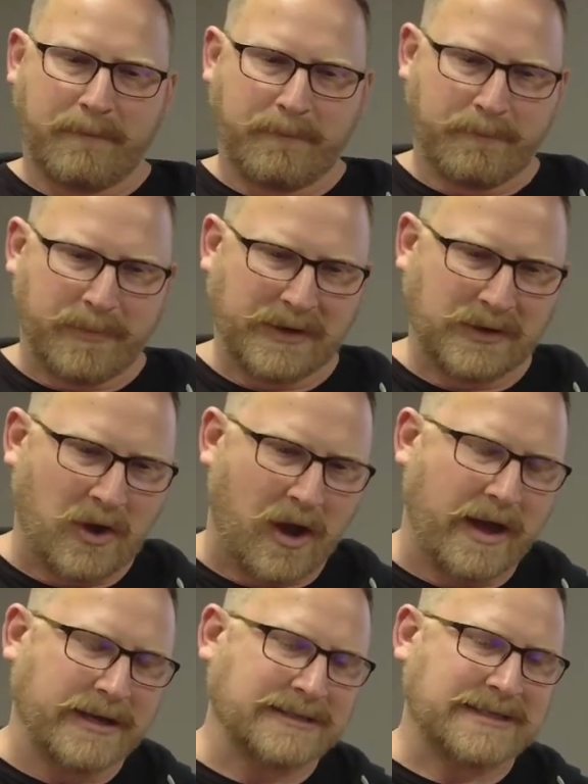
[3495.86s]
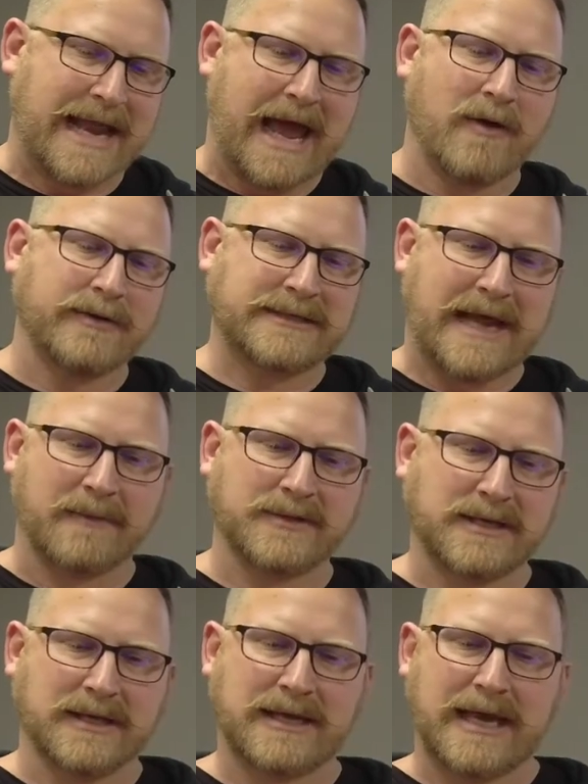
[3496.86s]
but God is now
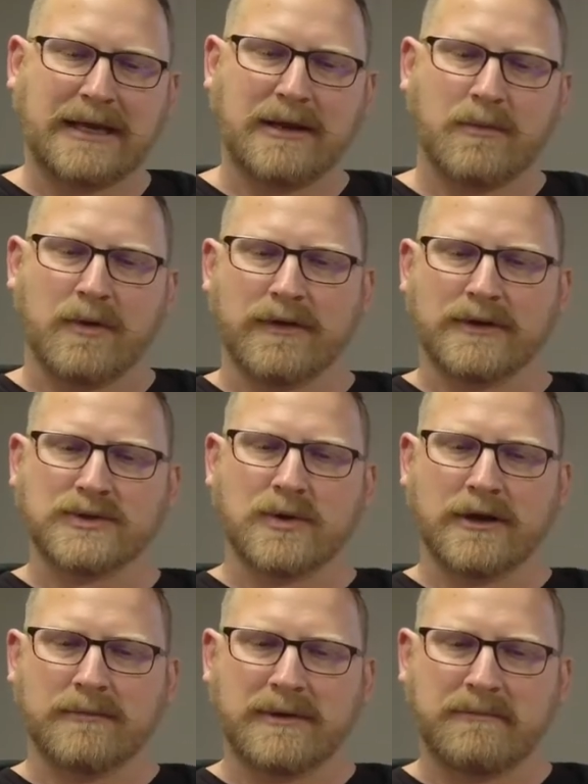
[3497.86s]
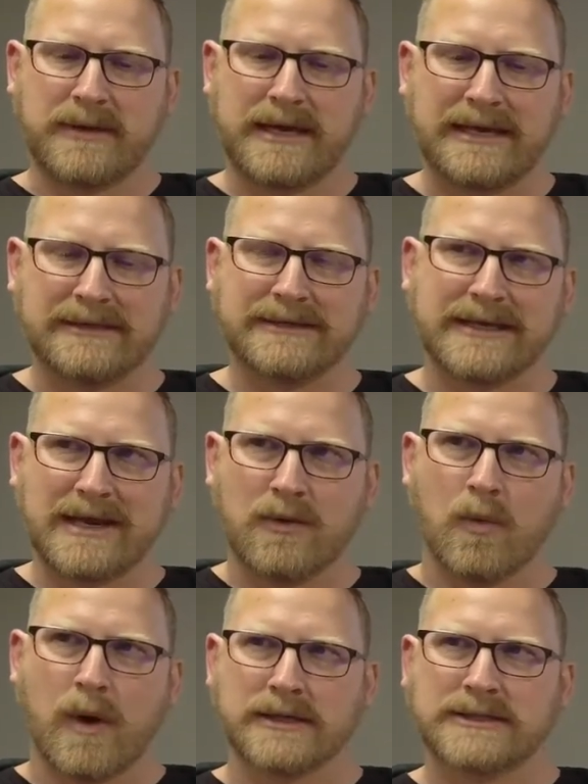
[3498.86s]
establishing a kingdom where there's going to be peace, and he
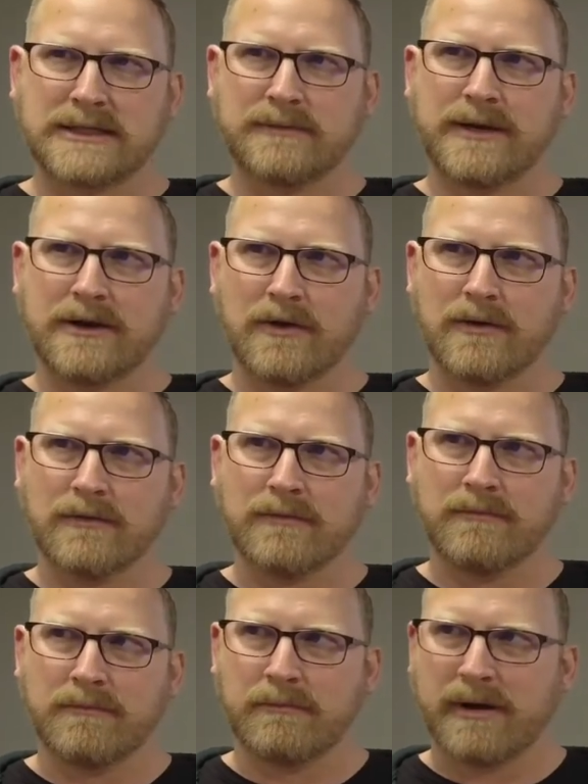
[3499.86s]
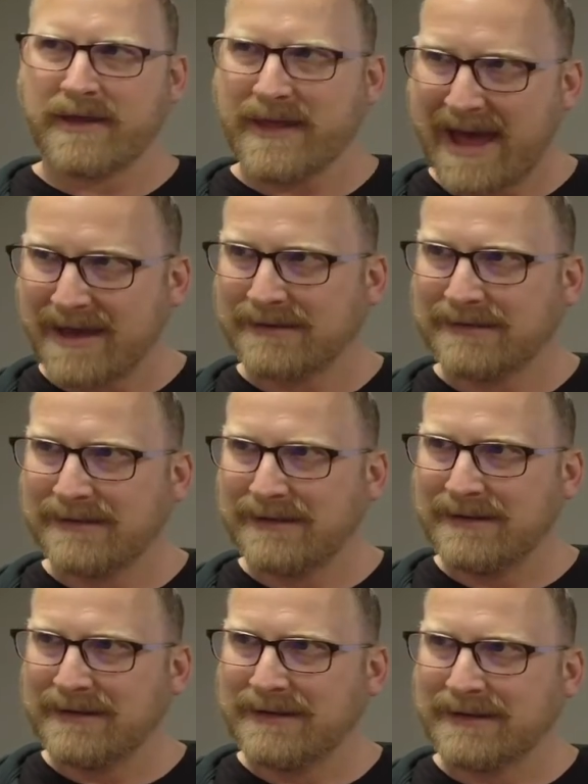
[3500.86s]
wants to be known by that
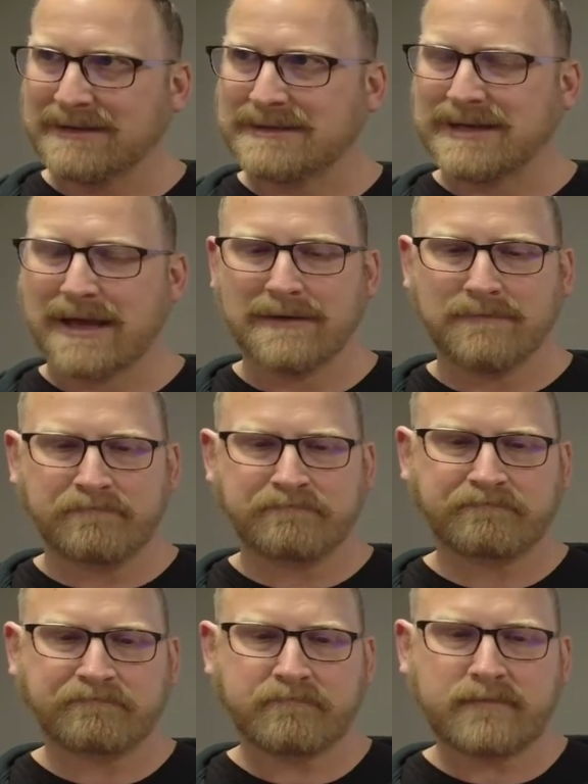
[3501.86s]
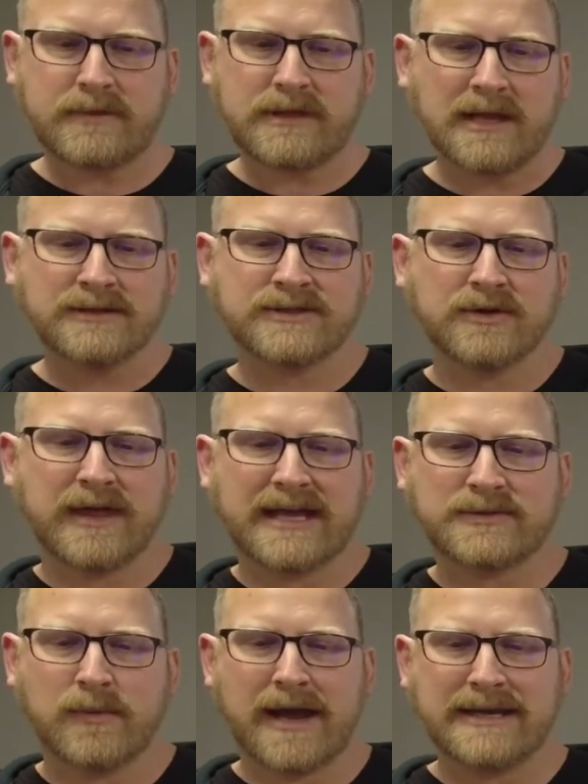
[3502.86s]
instead. And so
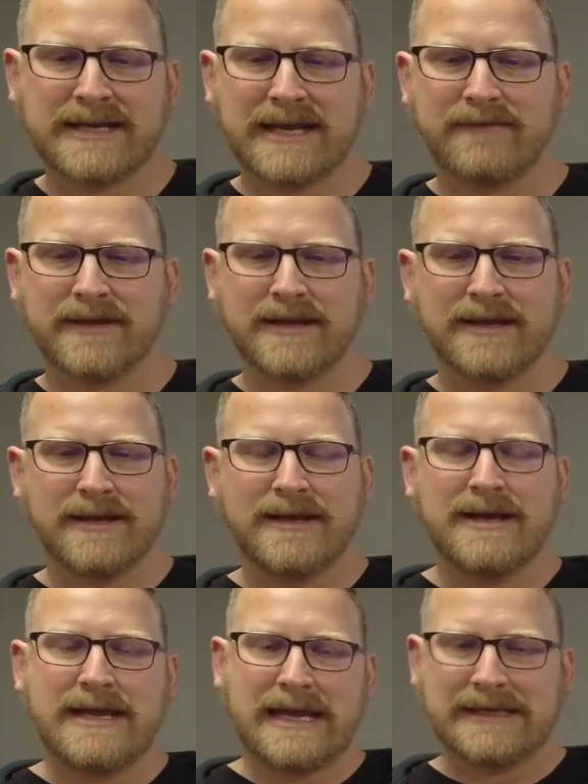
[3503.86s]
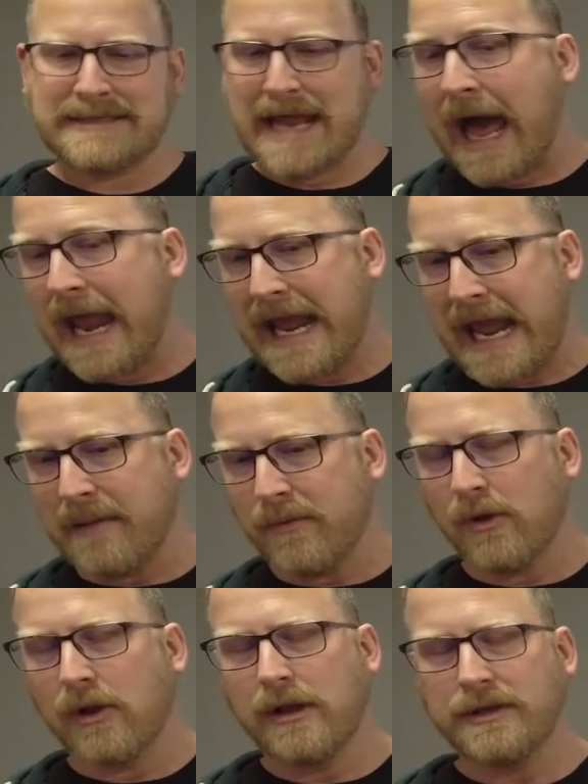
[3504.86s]
that's why David is not
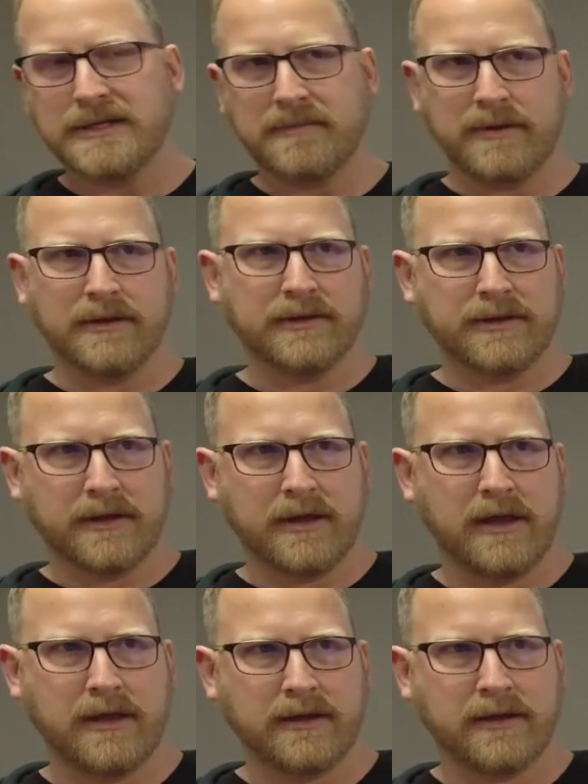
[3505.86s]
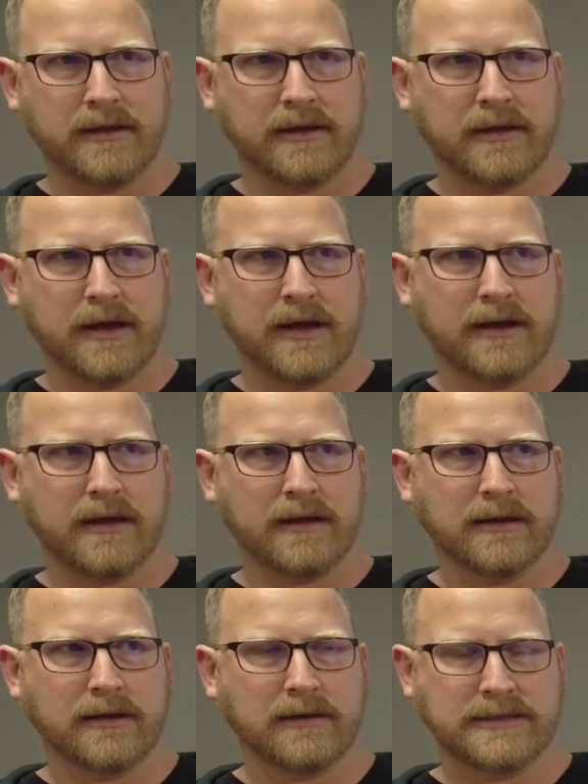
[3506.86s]
able to build
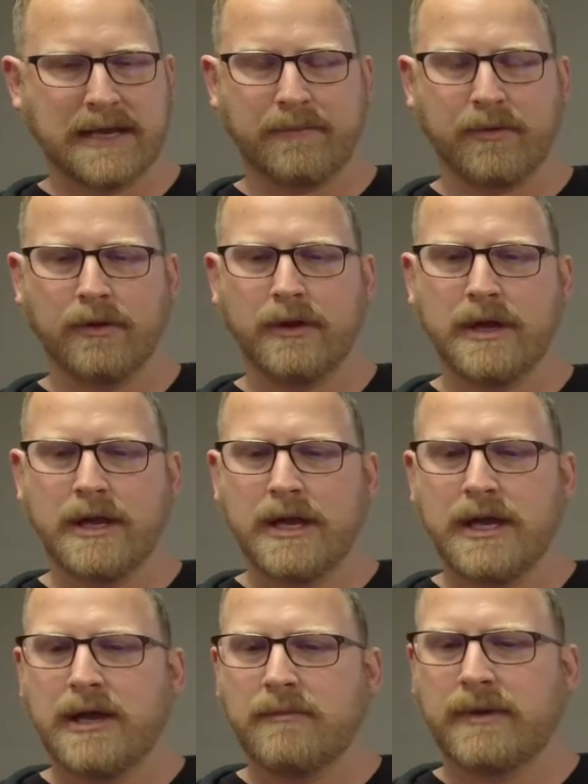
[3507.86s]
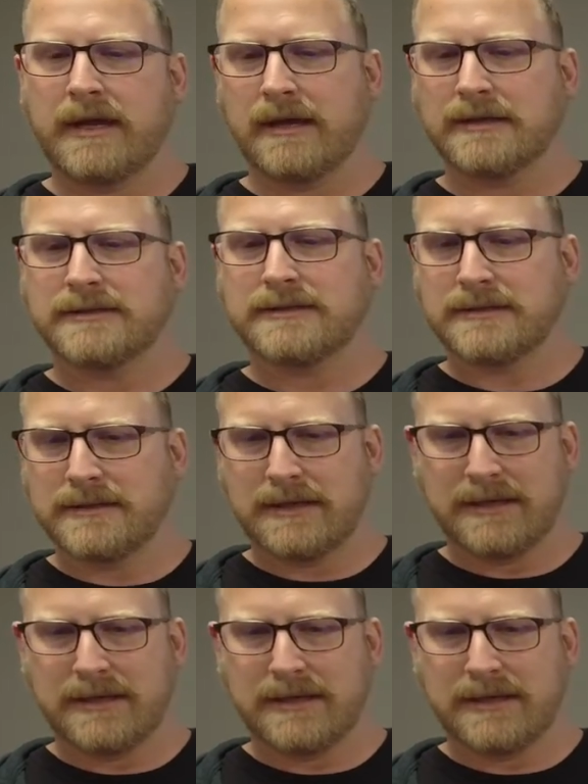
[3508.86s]
the temple, because